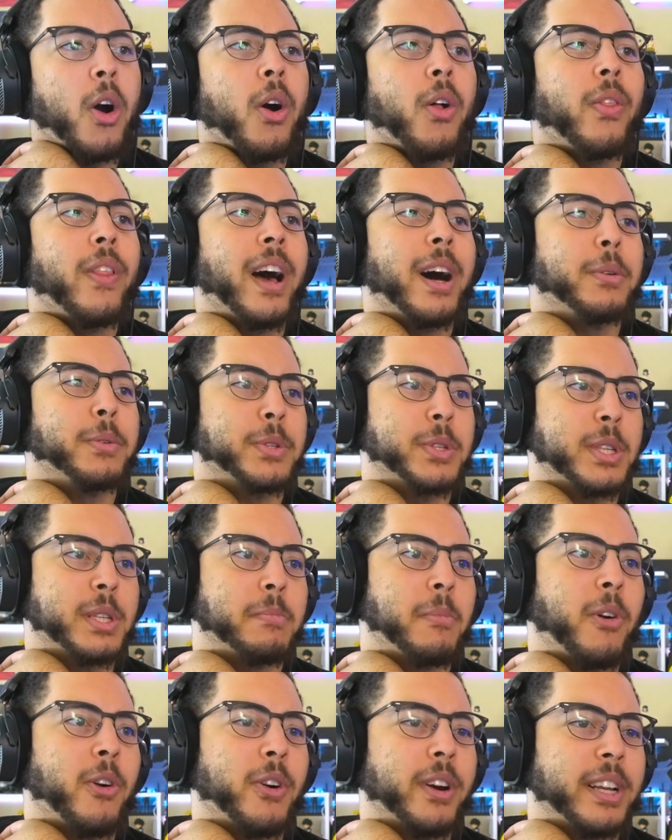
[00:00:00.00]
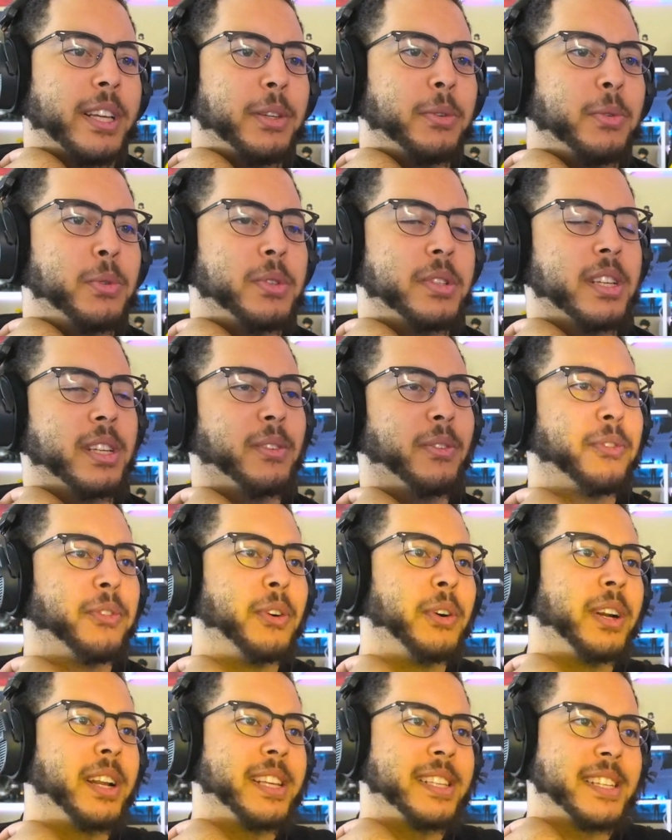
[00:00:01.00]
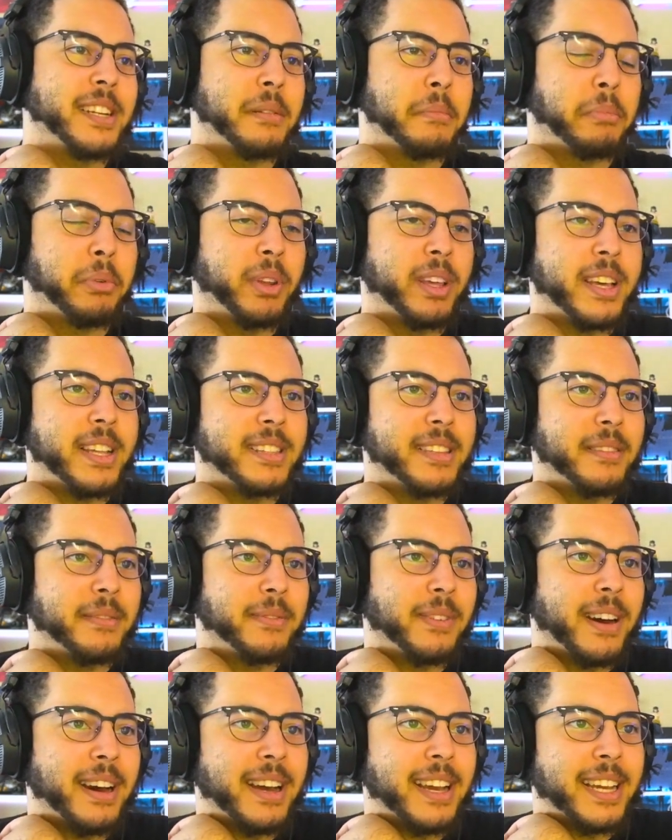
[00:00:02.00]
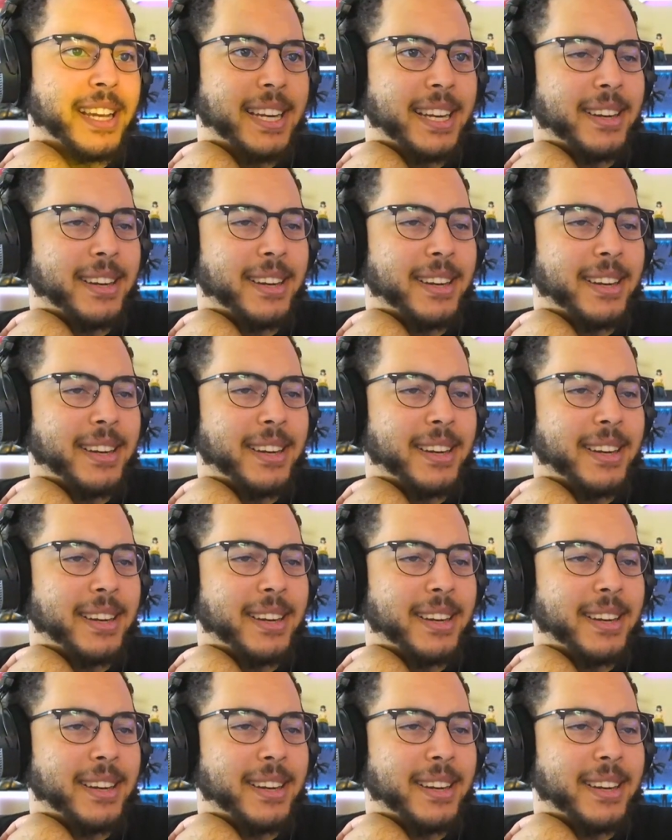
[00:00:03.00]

That was smart. It used its foot as an implanted vine.